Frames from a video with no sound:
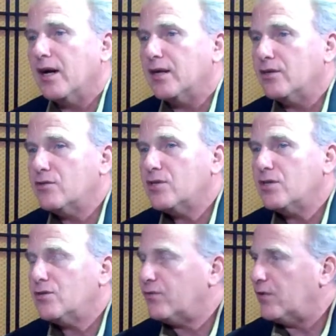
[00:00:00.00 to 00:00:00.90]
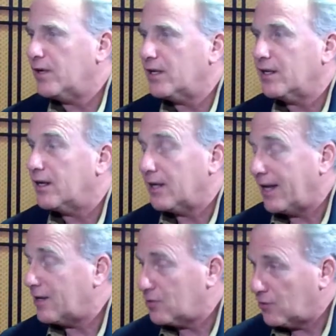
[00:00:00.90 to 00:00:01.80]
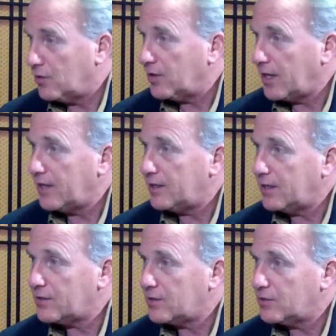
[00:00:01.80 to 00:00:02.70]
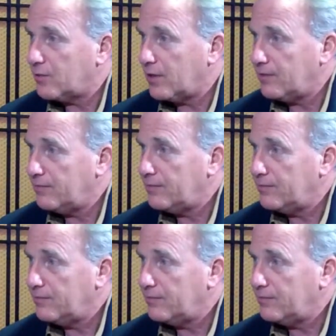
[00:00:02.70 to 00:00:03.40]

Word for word: Uh, do you see use for it in, in an editorial context as well?